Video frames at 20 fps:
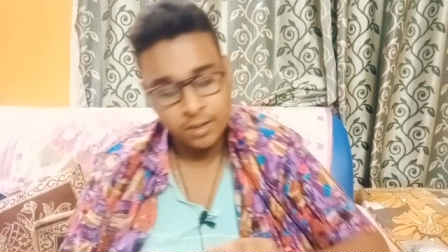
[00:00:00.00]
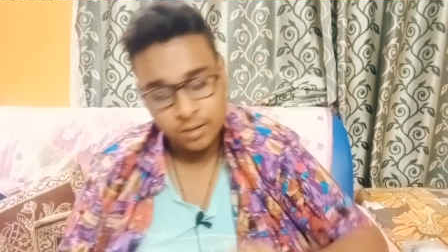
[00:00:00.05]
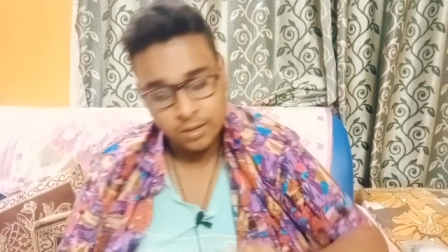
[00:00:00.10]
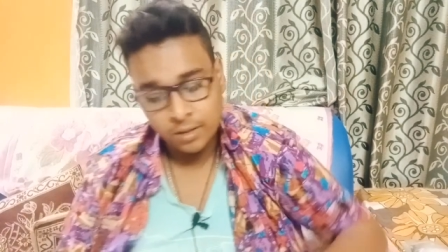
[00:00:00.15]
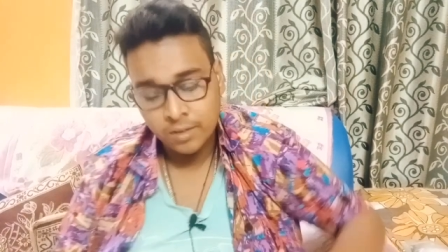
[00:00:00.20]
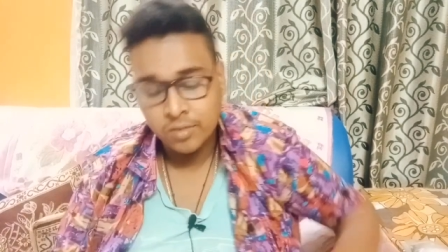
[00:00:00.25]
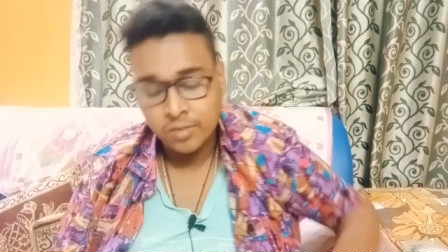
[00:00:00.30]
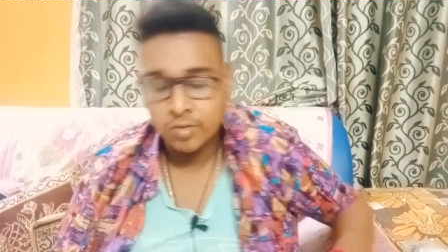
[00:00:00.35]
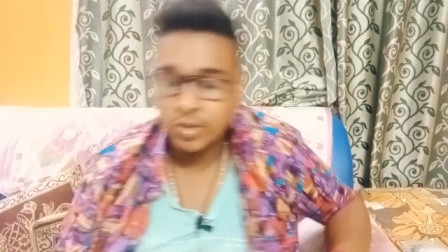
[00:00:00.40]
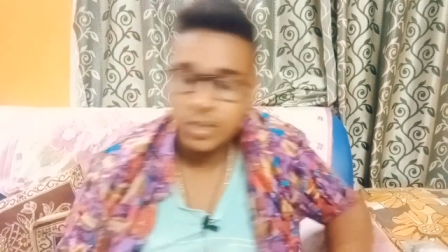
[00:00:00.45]

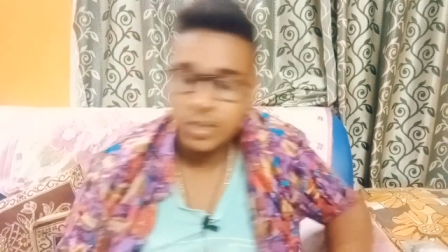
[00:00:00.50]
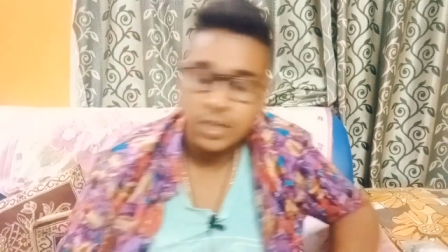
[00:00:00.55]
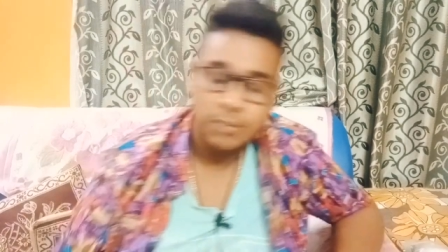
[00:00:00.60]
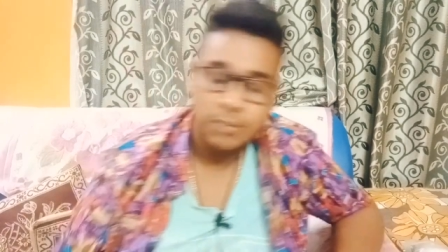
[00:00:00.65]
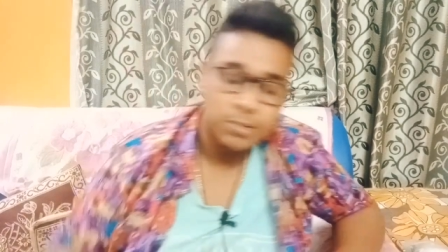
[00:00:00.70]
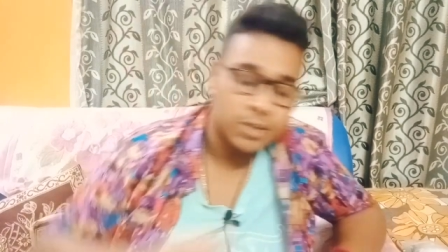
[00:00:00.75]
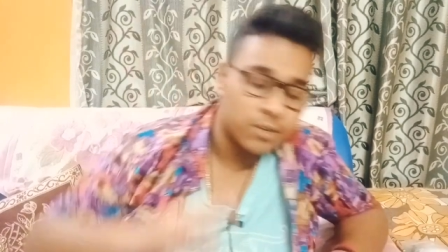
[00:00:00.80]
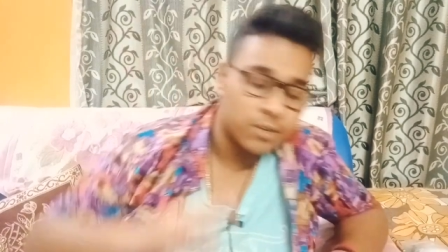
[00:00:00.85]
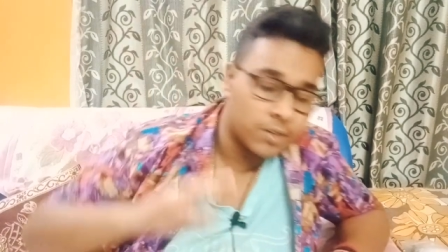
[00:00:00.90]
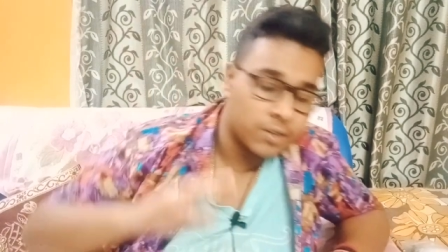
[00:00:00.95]
This 3
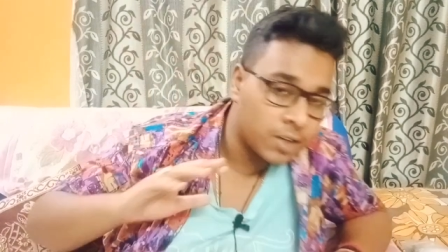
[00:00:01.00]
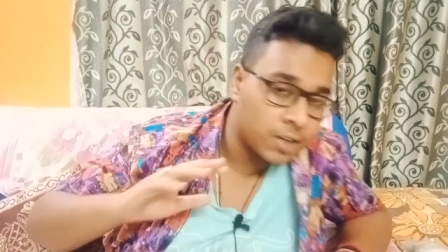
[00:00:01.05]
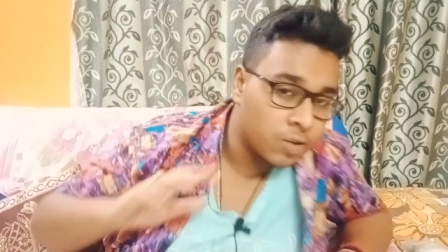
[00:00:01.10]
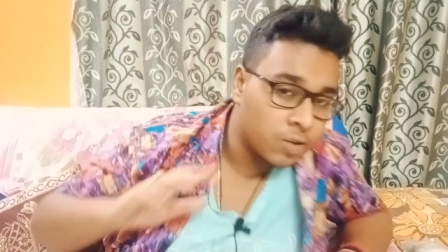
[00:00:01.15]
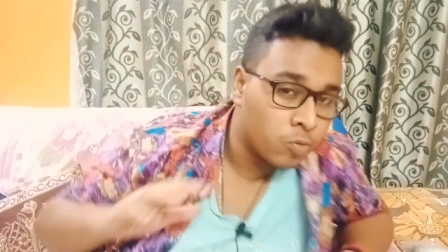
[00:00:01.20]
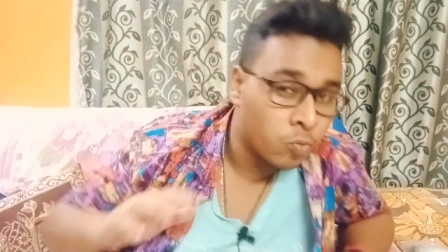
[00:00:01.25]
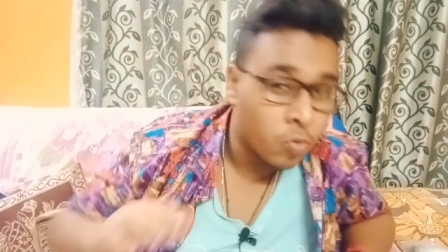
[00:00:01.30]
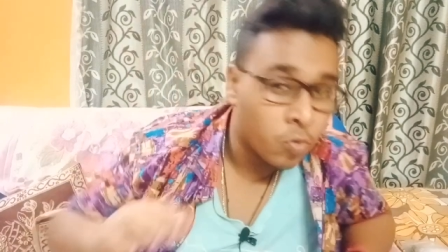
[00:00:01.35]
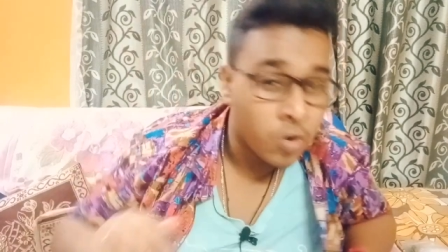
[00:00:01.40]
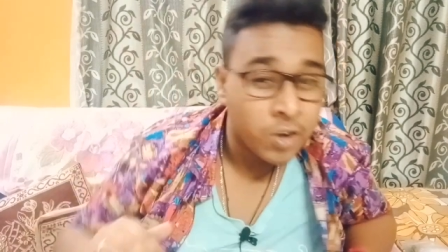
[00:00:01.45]
chapters really
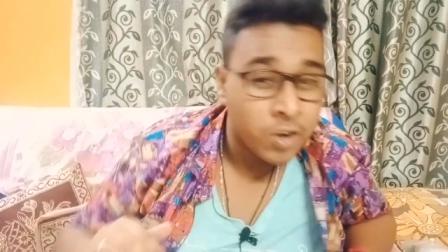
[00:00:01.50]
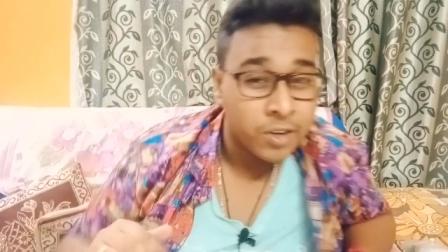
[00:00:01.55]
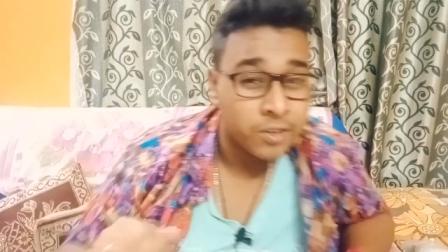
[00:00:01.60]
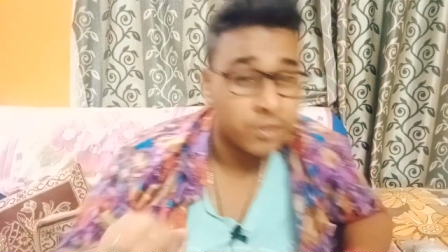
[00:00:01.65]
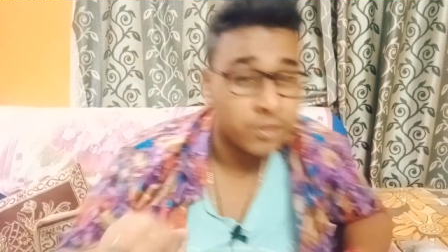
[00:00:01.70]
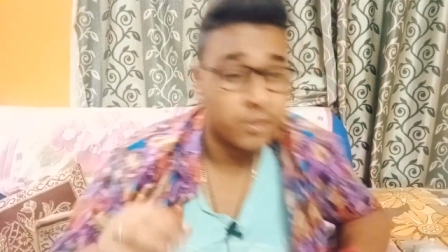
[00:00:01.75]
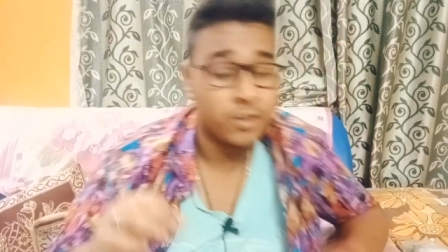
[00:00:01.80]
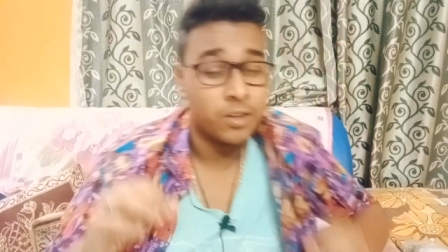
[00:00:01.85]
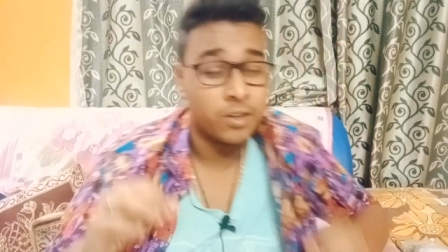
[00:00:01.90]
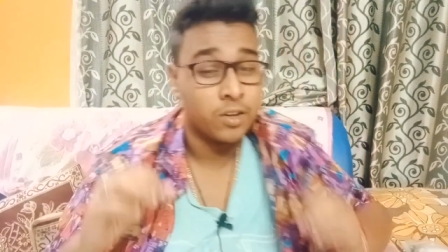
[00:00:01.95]

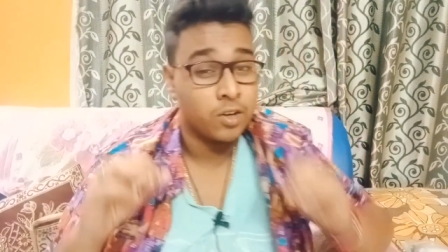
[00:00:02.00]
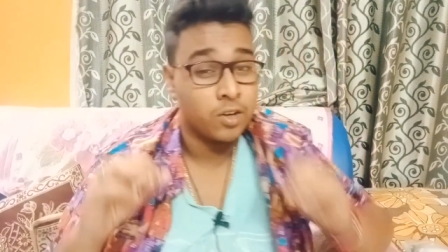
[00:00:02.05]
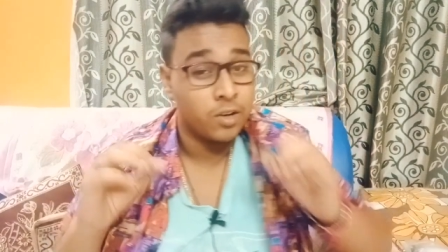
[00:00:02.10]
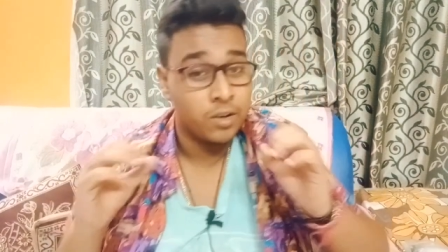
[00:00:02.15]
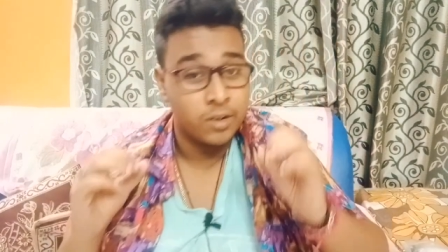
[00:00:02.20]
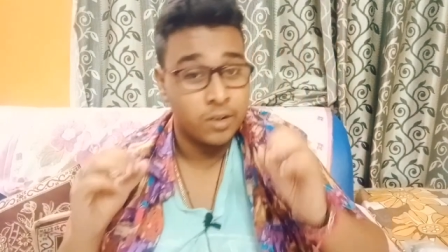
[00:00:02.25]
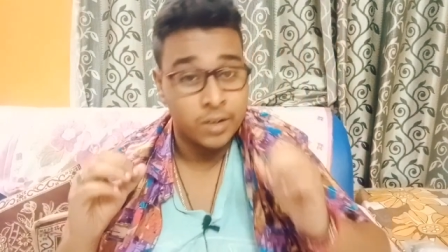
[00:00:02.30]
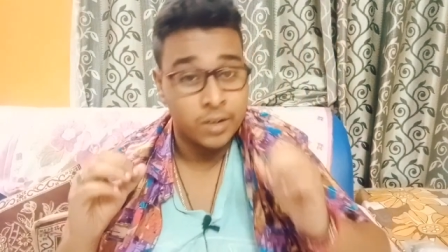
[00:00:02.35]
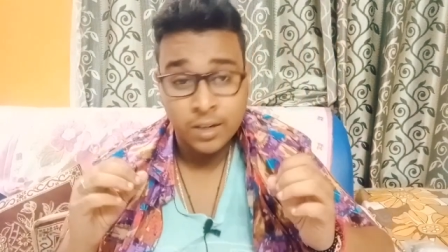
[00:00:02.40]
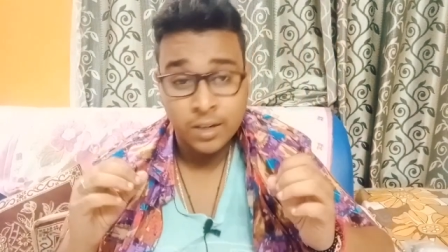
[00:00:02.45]
works
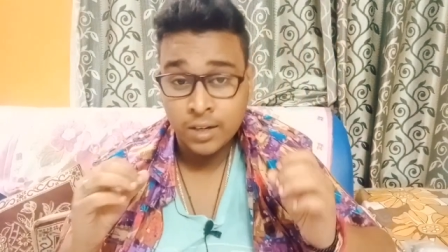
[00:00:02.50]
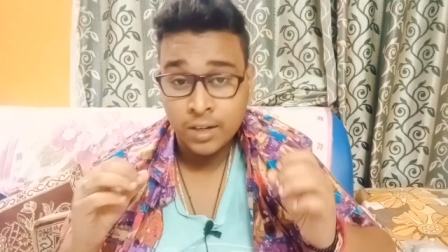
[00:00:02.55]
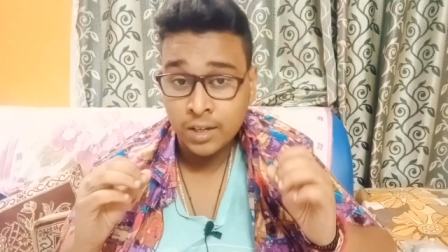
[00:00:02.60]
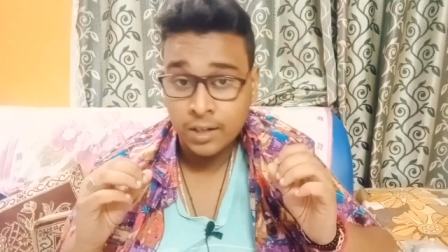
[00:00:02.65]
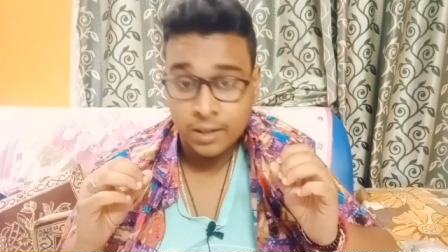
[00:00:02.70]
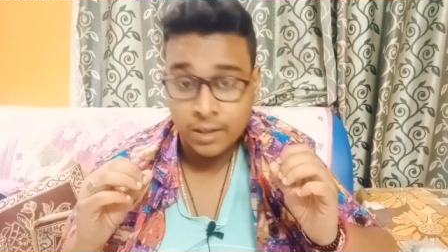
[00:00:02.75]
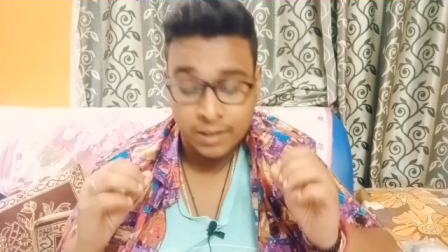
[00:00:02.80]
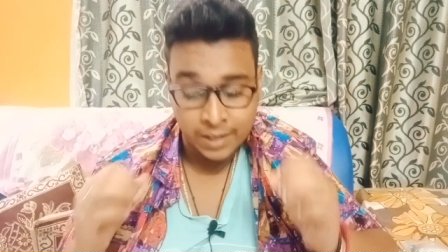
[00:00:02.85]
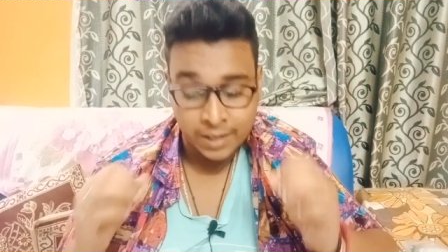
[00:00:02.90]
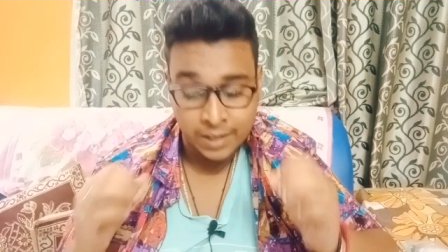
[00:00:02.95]

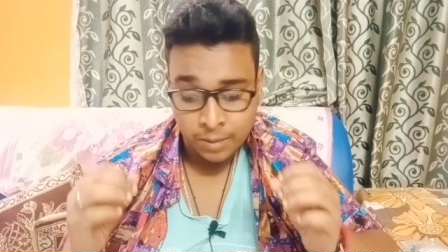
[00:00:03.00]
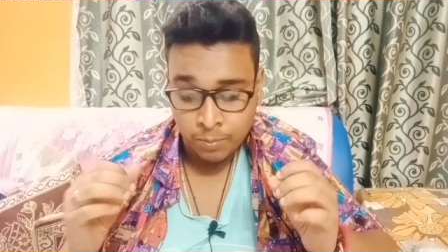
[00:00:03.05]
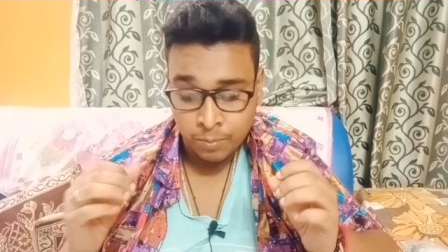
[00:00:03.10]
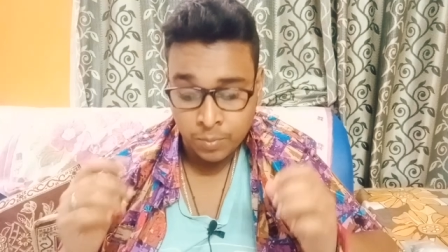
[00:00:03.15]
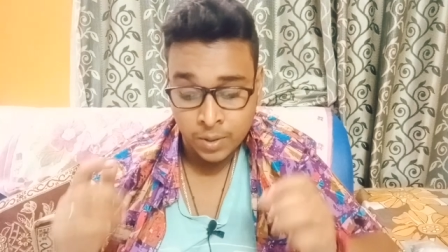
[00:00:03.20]
really great.